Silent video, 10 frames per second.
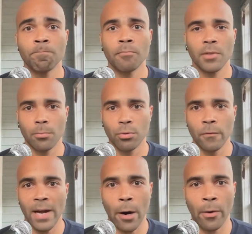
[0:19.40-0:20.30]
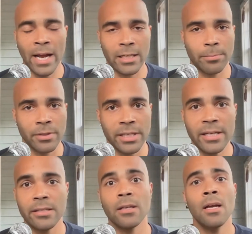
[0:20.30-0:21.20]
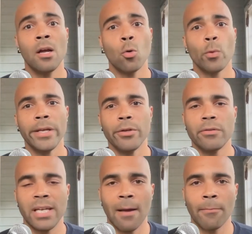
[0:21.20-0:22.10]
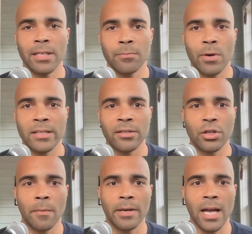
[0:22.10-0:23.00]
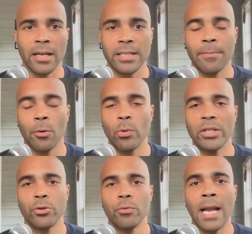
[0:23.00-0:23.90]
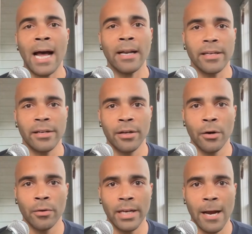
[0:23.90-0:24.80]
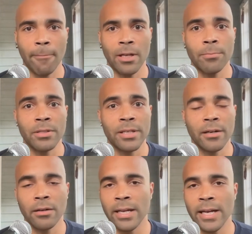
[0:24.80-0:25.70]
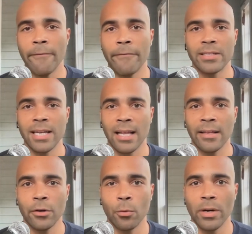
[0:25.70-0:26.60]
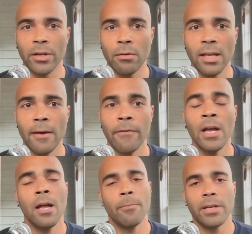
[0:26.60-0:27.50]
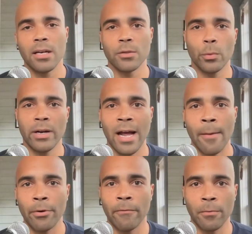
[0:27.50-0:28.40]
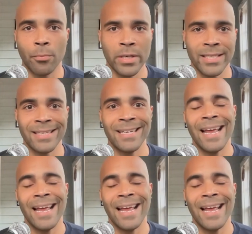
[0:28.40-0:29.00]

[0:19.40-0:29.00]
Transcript: to prove our expertise. We use gambling spreads and terminology, but we do not condone gambling, particularly if it's not legal where you live, because we're not built for prison,